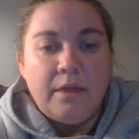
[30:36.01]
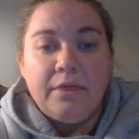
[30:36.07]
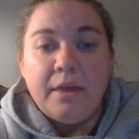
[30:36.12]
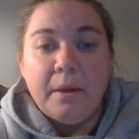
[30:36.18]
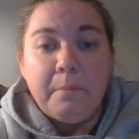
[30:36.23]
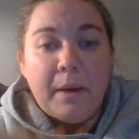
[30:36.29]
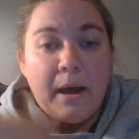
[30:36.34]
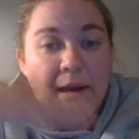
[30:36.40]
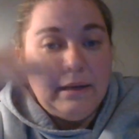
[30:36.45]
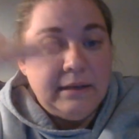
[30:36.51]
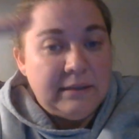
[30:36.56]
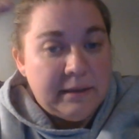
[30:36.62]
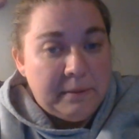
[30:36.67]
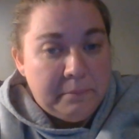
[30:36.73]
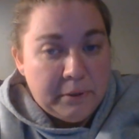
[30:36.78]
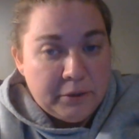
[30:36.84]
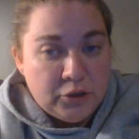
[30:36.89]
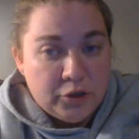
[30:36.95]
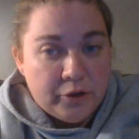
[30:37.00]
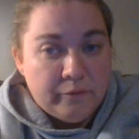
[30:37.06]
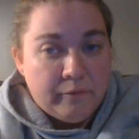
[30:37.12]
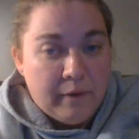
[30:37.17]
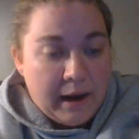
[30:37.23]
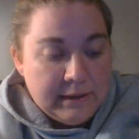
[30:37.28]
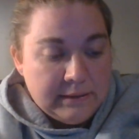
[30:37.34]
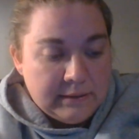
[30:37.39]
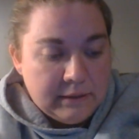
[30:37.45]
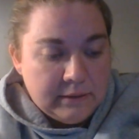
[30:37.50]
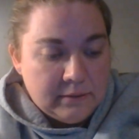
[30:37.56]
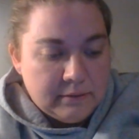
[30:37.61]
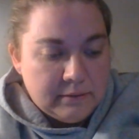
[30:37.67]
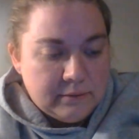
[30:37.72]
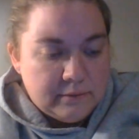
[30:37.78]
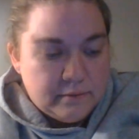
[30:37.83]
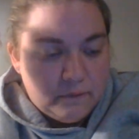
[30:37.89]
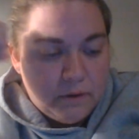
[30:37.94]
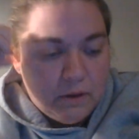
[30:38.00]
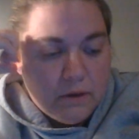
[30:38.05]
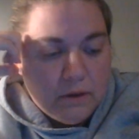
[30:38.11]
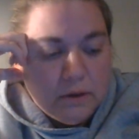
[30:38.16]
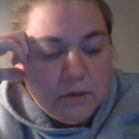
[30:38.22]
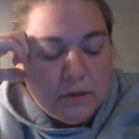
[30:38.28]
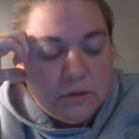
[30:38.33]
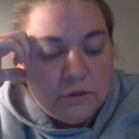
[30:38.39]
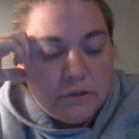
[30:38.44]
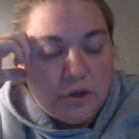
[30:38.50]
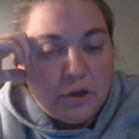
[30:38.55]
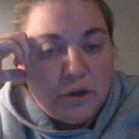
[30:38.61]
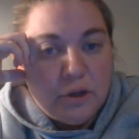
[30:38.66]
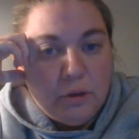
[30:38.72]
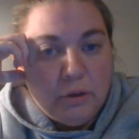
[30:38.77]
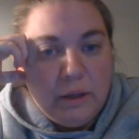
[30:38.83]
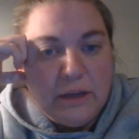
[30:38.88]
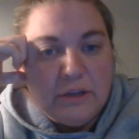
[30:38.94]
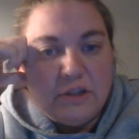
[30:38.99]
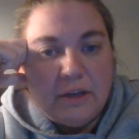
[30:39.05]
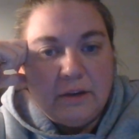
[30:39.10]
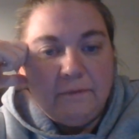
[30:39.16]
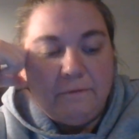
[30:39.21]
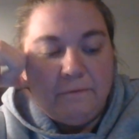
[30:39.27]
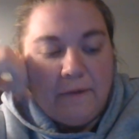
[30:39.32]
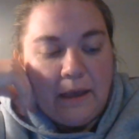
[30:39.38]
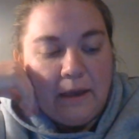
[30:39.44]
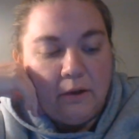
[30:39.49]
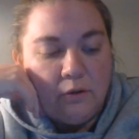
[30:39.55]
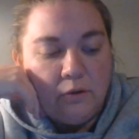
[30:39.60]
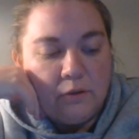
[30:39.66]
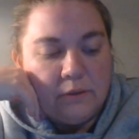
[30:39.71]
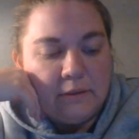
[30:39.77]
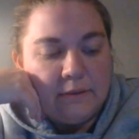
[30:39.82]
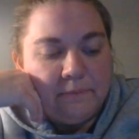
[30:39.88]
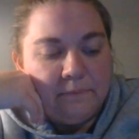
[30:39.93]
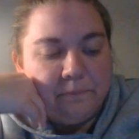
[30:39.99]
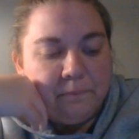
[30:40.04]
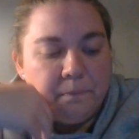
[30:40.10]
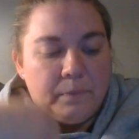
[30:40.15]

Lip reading: The body temperature rises. Circulation fails.